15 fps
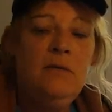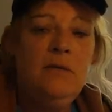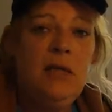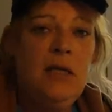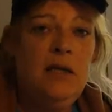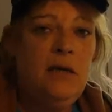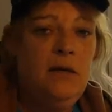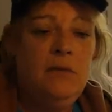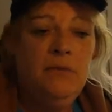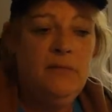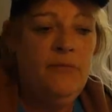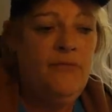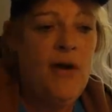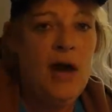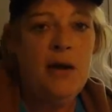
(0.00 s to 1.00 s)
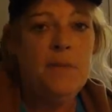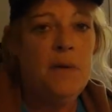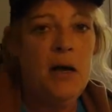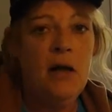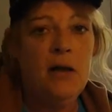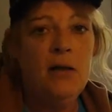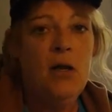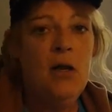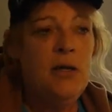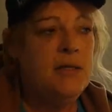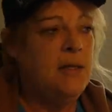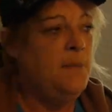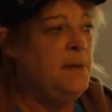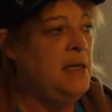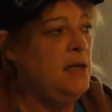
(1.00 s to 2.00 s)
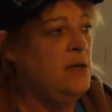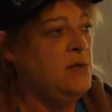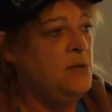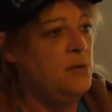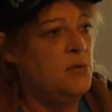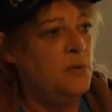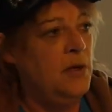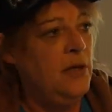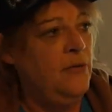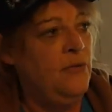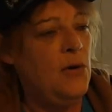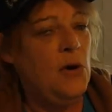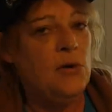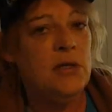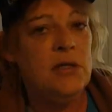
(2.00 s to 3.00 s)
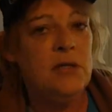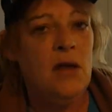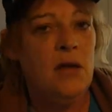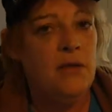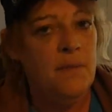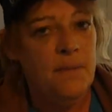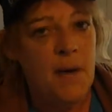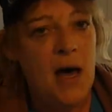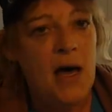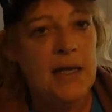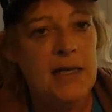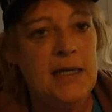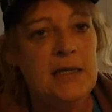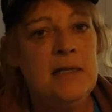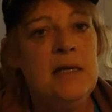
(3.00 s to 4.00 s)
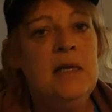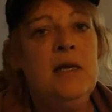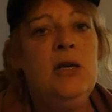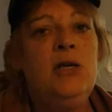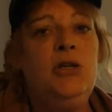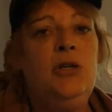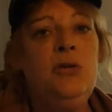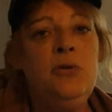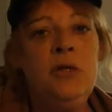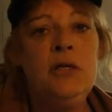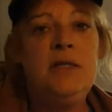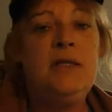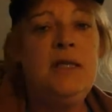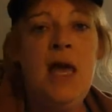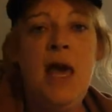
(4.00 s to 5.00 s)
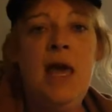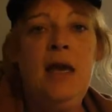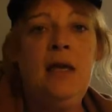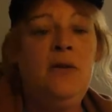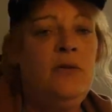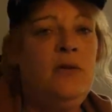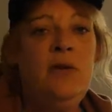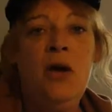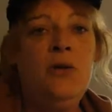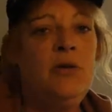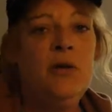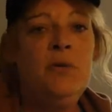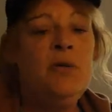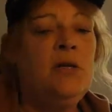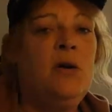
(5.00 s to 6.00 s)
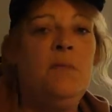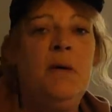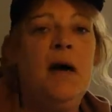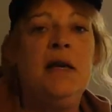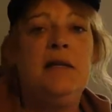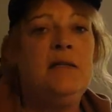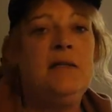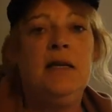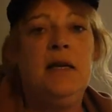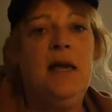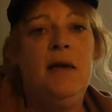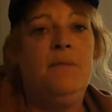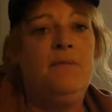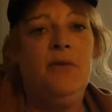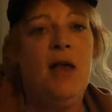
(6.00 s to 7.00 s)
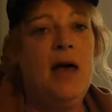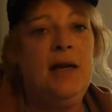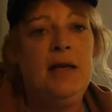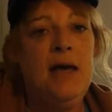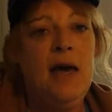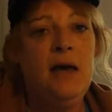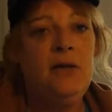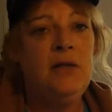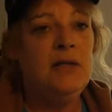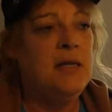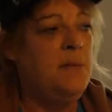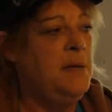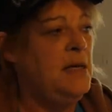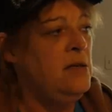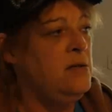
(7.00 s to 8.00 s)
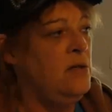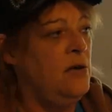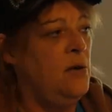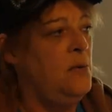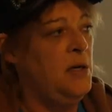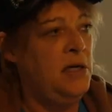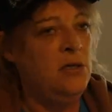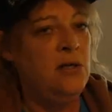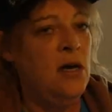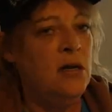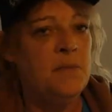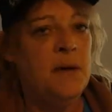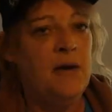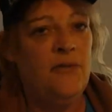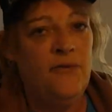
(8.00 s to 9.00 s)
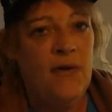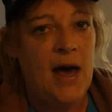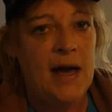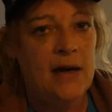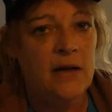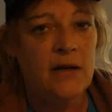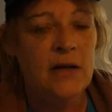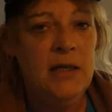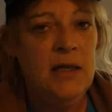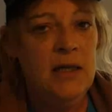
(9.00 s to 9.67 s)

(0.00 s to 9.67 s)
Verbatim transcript: the fireball, somebody else was really focused on the bodies, you could say, no, there were no bodies that came flying out. Somebody else will go, what are you talking about, a fire?